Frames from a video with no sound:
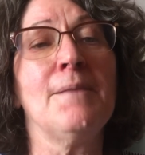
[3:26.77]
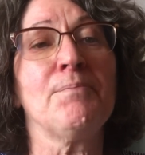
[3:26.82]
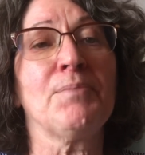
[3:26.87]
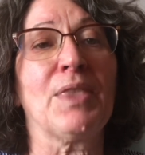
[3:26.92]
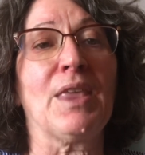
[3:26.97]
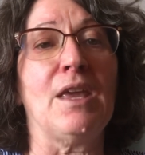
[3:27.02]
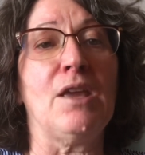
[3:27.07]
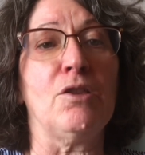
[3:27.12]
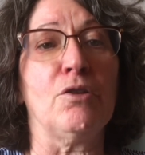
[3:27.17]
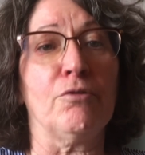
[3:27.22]

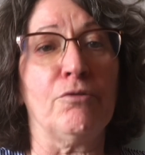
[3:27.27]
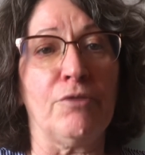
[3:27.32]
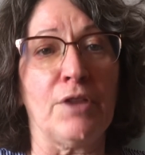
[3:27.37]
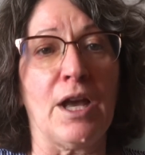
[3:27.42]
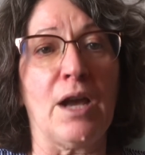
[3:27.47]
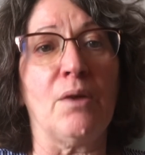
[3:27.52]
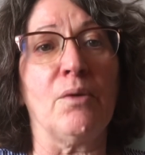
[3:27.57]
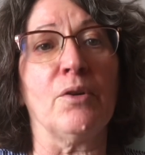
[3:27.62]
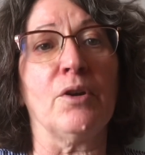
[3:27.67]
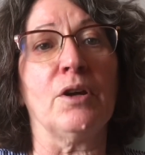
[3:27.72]
either
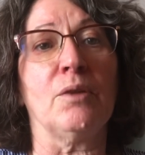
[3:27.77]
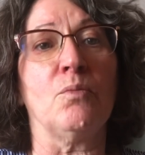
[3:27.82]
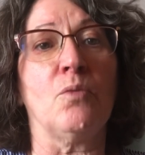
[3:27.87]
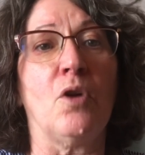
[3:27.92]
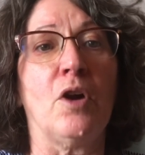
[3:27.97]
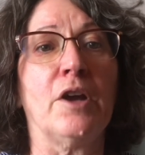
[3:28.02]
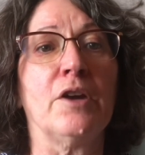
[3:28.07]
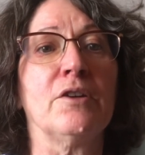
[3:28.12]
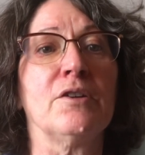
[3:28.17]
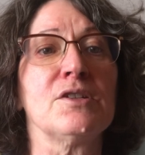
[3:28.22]
flour and
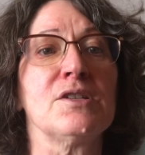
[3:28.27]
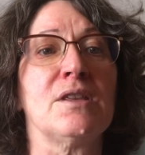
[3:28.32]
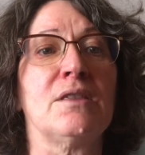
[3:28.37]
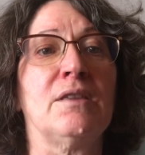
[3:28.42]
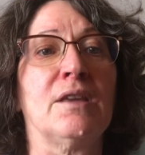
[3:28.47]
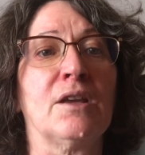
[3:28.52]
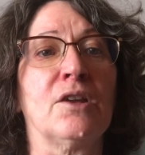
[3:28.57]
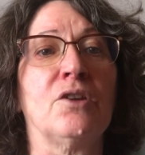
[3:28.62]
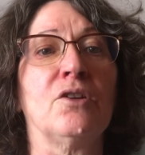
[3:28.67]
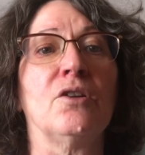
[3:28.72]
water as a
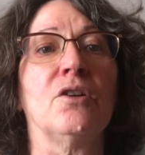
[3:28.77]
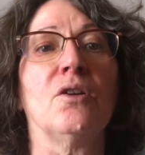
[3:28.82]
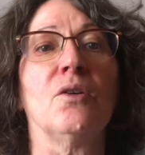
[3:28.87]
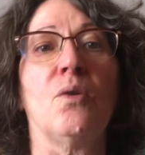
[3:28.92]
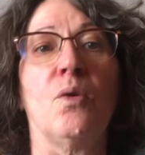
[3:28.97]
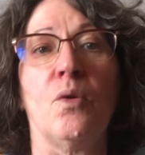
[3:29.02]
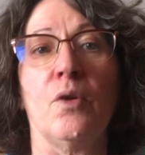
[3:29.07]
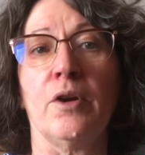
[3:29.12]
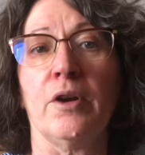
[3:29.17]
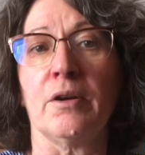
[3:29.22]
thickener
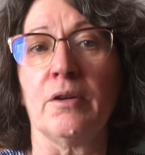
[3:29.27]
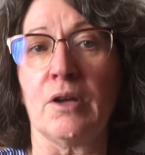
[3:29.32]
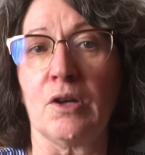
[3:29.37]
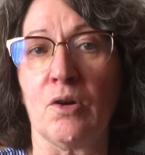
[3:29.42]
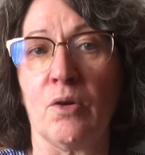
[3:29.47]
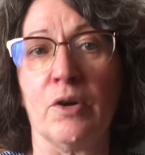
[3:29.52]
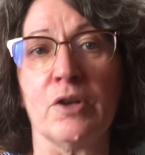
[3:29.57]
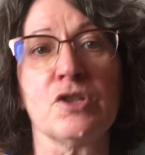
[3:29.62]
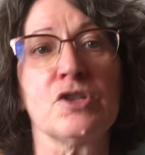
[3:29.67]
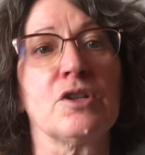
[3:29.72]
or
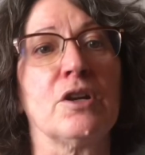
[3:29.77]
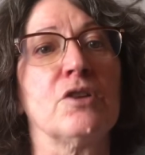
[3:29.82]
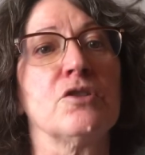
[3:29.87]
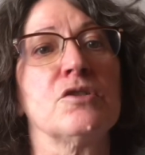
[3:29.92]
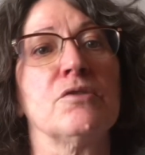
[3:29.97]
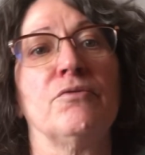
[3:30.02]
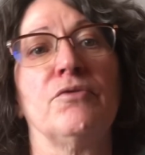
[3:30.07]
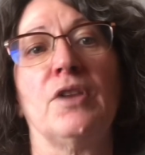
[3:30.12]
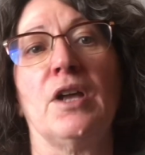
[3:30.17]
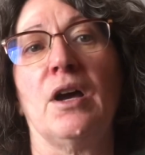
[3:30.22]
cornstarch
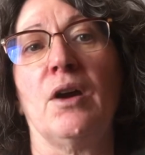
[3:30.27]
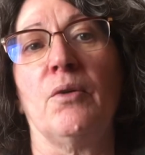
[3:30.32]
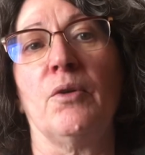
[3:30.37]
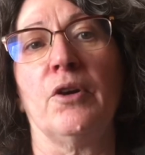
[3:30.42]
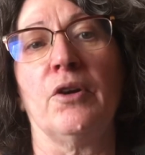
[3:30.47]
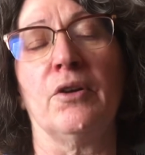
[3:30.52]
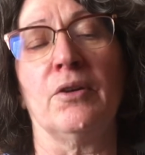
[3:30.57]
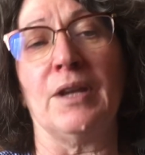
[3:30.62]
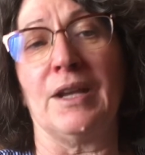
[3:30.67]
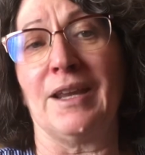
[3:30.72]
and
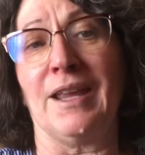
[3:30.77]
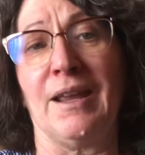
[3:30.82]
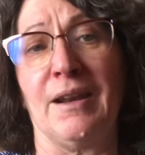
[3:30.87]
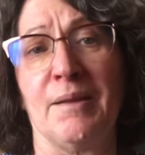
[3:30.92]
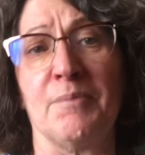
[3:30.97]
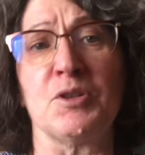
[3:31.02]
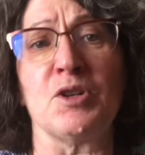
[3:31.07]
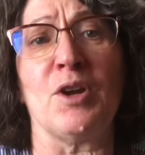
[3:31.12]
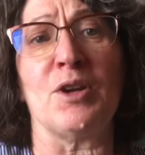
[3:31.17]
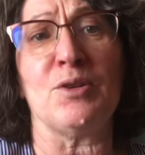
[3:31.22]
flour. Again, I'm
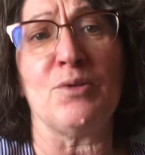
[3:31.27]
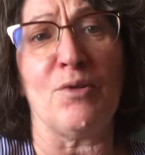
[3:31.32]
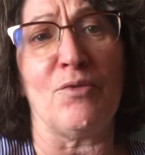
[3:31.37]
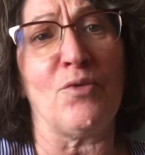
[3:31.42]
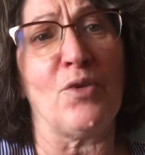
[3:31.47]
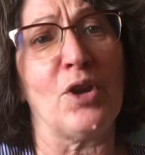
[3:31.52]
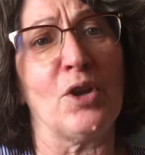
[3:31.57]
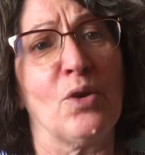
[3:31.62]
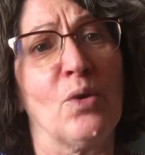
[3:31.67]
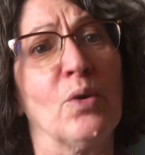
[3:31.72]
trying to
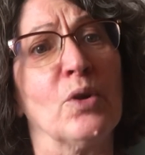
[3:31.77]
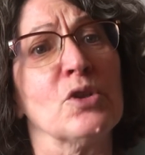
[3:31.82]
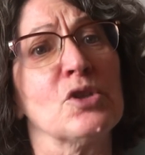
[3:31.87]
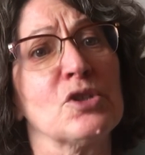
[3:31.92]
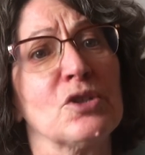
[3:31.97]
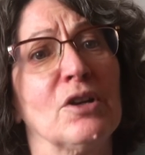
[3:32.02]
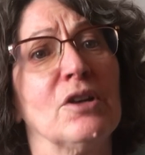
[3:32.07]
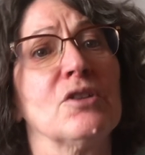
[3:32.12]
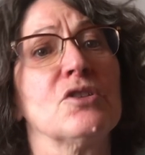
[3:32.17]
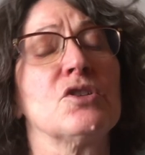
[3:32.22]
avoid
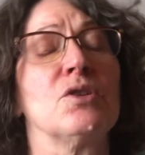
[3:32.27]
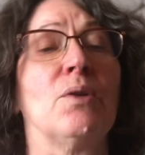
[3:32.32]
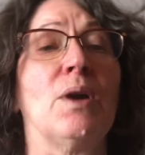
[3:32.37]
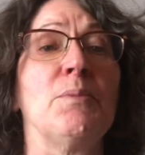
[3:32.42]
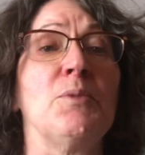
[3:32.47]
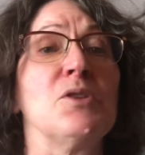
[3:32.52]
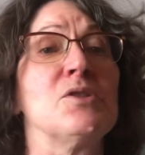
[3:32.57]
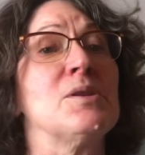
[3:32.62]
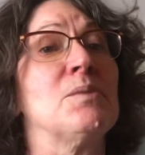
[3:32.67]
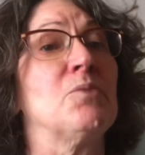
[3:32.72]
cornstarch, so I'm
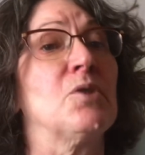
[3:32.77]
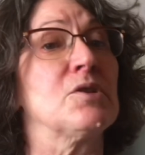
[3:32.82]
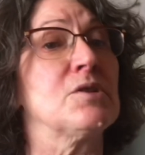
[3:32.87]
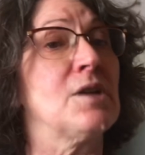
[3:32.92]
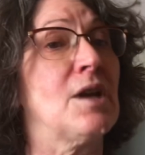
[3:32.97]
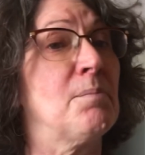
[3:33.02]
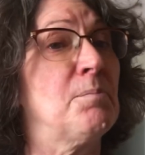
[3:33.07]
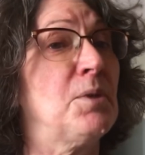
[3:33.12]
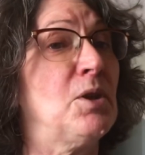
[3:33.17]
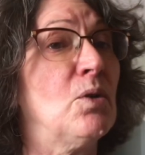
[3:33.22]
using more
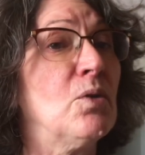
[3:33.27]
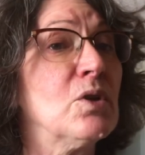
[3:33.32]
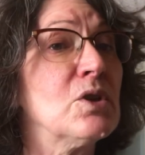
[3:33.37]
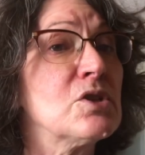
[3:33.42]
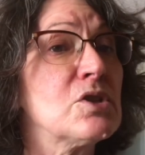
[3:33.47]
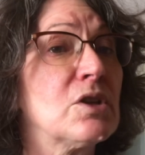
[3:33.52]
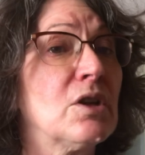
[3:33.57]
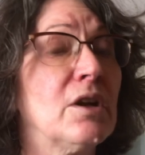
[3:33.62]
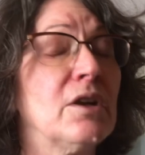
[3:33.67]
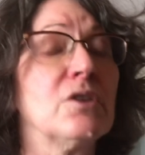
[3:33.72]
tapioca
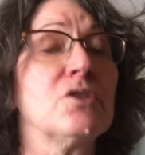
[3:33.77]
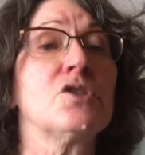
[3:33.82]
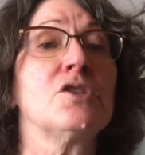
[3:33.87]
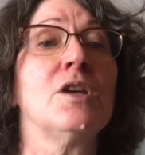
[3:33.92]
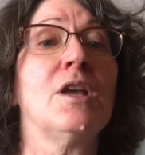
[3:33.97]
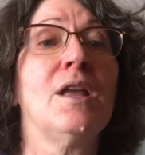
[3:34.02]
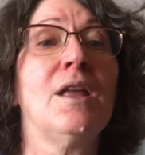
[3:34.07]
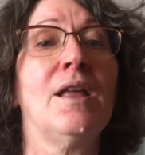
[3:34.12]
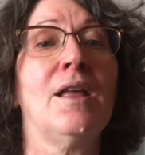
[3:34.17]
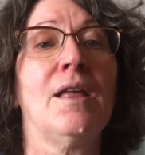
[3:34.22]
starch.
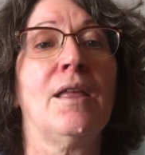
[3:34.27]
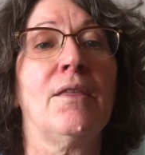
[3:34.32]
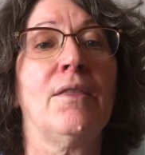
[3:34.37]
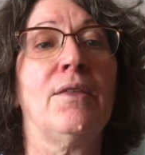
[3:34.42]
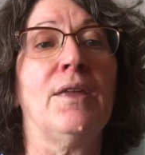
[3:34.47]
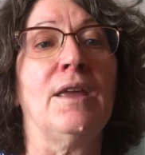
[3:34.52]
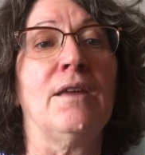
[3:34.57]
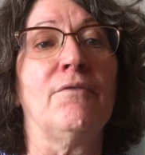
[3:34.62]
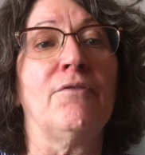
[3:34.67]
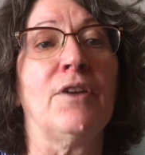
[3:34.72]

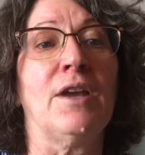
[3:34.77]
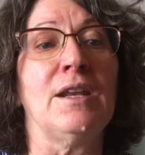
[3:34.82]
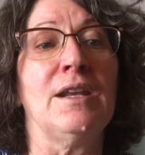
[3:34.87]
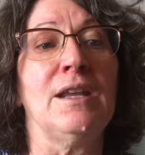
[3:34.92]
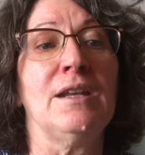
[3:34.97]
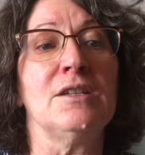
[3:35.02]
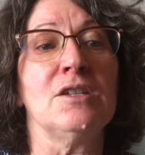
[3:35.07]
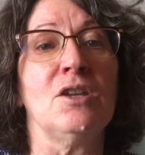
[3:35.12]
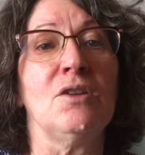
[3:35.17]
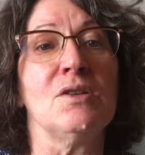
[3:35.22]
If I
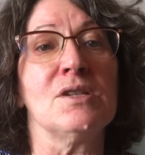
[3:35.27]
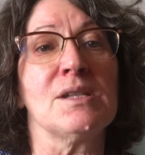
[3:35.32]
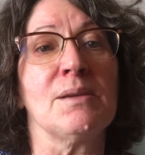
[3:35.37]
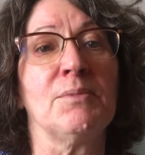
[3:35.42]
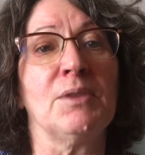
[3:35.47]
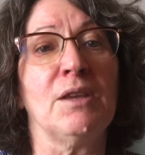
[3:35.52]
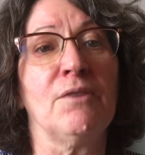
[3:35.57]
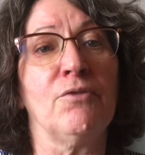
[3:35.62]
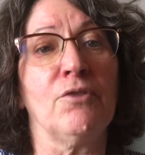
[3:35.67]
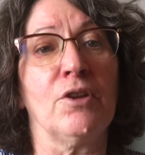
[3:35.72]
need to use
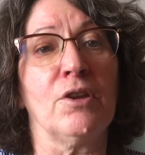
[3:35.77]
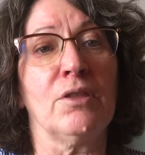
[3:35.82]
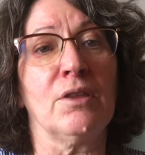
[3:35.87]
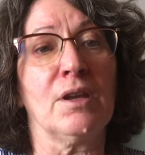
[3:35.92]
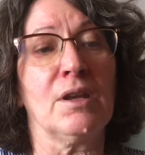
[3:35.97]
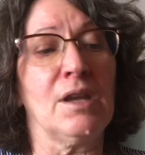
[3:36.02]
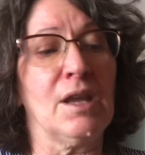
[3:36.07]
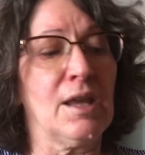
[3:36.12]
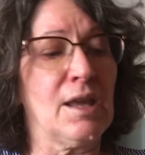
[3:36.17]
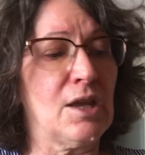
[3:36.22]
something for a
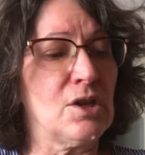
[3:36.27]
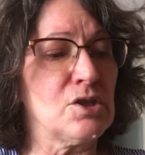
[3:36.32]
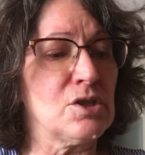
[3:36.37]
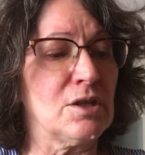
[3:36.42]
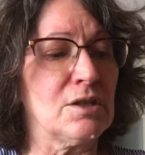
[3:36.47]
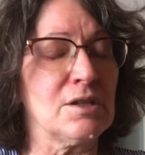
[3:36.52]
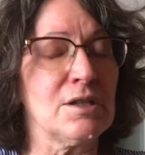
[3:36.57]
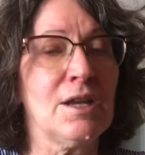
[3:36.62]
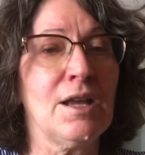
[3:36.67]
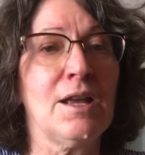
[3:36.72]
thickening
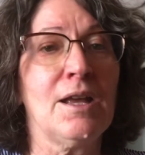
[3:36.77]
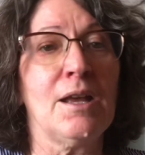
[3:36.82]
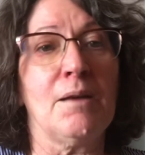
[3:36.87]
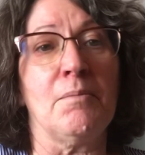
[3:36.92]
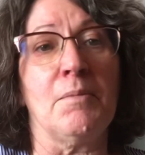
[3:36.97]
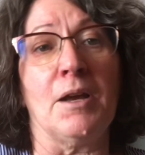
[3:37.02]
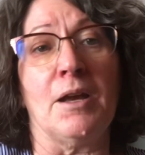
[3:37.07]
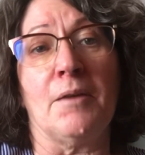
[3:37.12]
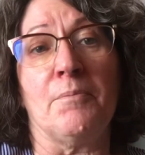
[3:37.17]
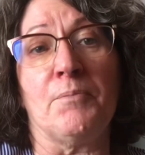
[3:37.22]
agent,
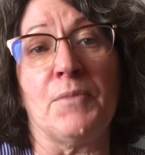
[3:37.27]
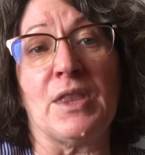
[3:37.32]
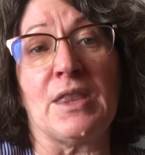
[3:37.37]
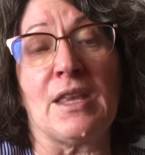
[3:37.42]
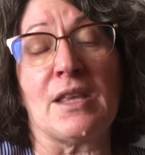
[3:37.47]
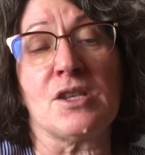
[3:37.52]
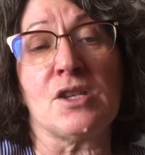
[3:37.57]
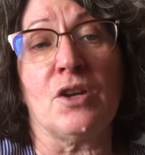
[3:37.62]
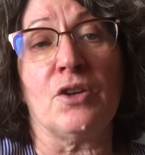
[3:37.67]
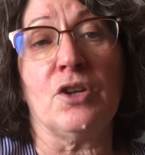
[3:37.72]

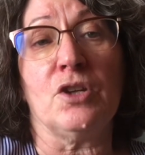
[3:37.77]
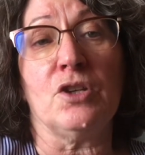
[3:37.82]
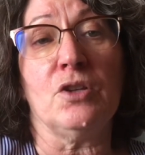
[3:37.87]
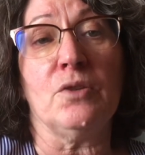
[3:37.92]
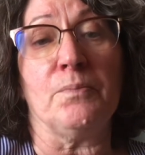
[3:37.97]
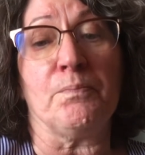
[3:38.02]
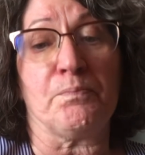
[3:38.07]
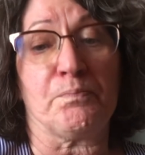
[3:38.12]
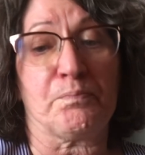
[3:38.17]
that's all you do.